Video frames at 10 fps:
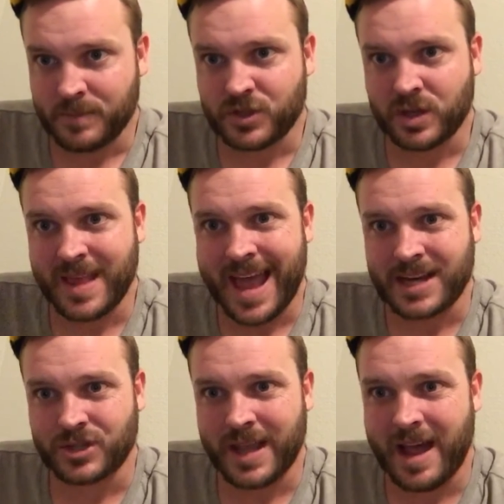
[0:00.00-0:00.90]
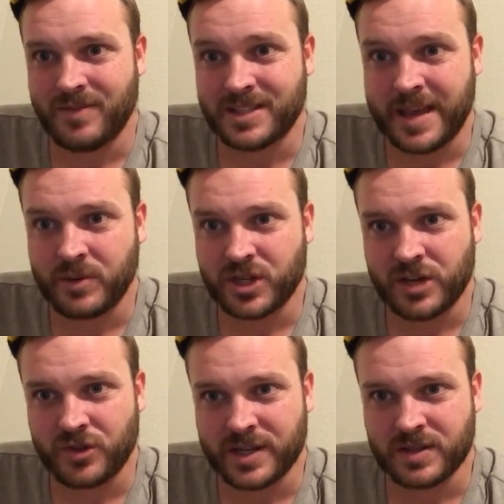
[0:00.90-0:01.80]
Should they actually have the same
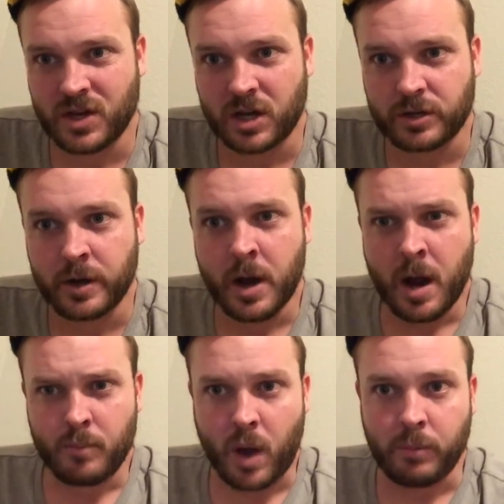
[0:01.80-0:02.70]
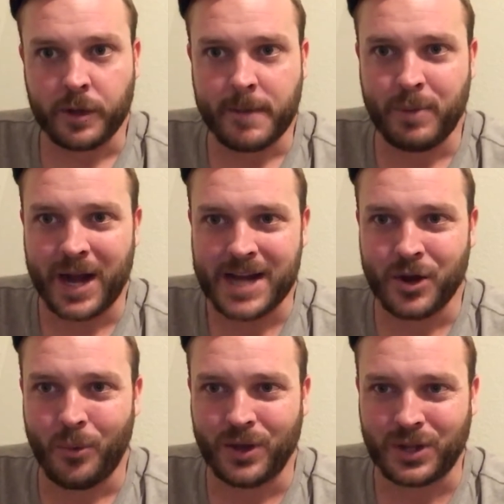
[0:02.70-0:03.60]
exchange rate as the doctor? Probably, but I
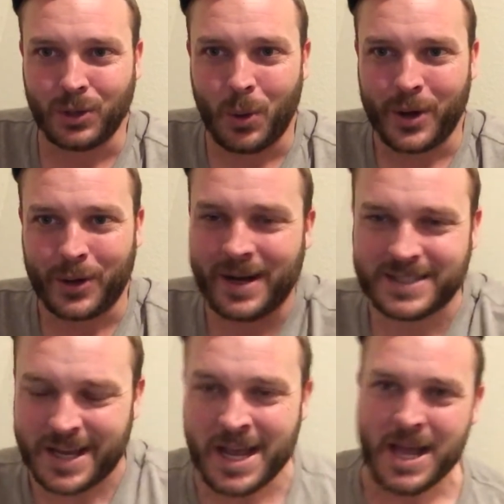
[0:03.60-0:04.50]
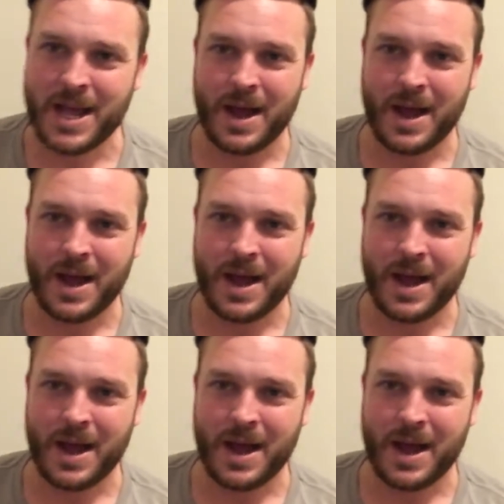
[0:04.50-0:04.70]
don't want the lawyer. It's like,